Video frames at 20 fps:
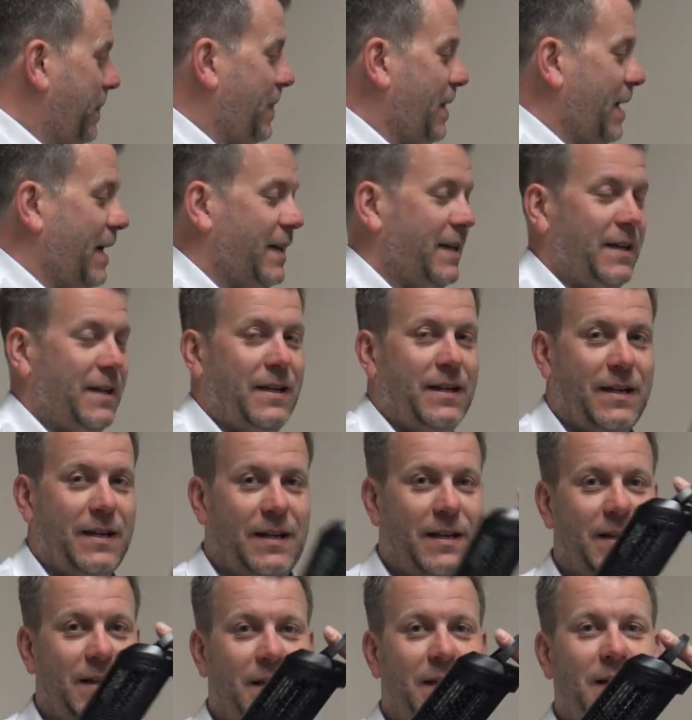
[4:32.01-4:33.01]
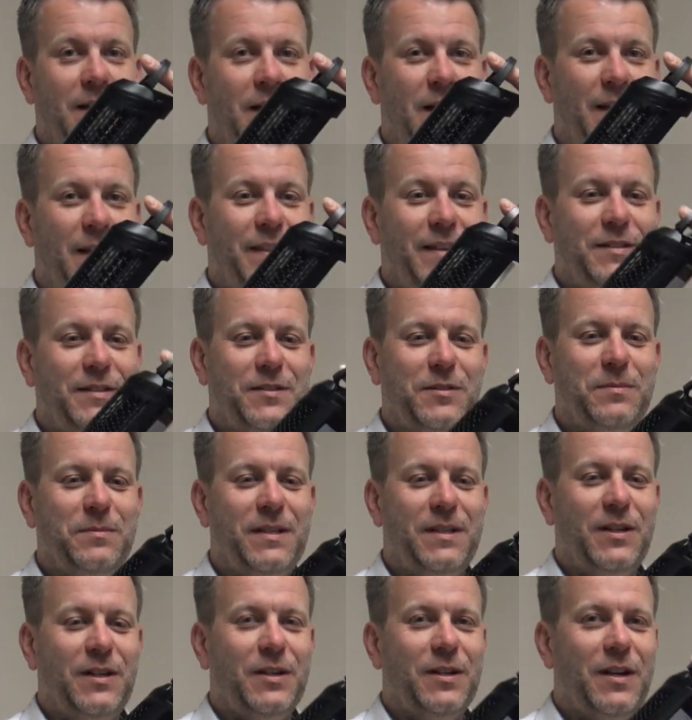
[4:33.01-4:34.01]
and this is
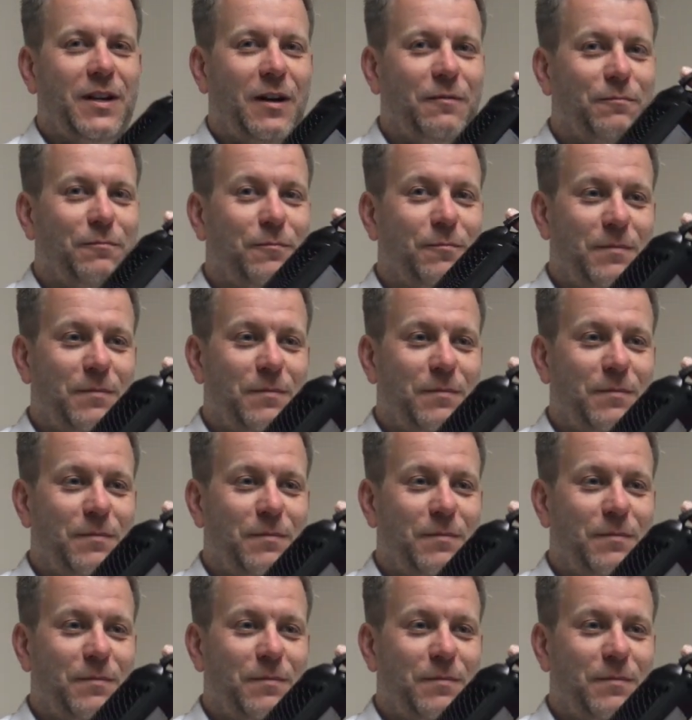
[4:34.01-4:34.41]
something I